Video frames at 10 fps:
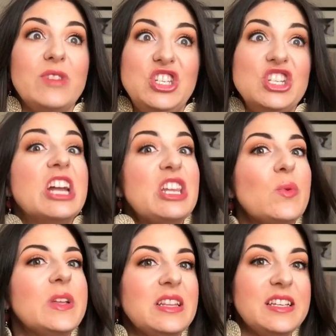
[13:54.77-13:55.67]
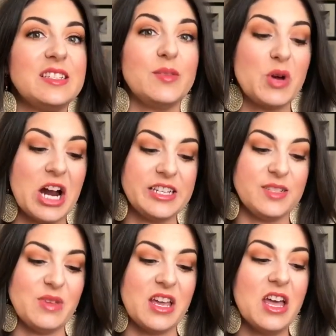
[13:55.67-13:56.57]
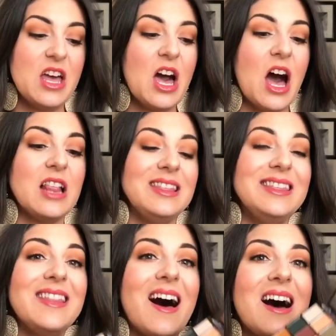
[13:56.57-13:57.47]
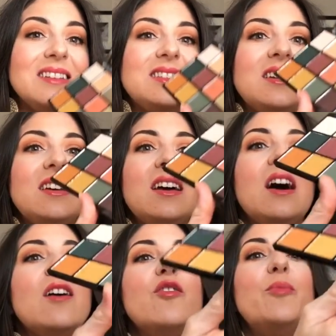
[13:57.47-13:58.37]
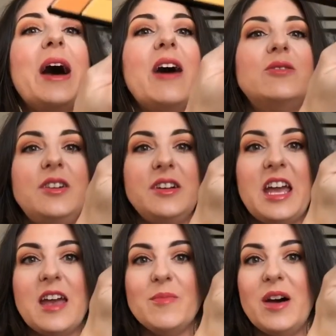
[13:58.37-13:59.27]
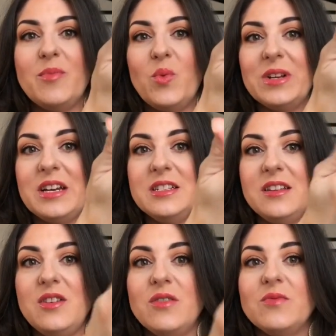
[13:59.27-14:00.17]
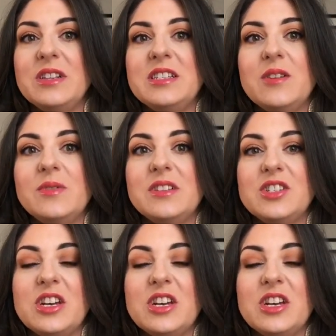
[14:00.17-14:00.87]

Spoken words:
genuinely surprised me. A lot of powder came up when you can really tell with this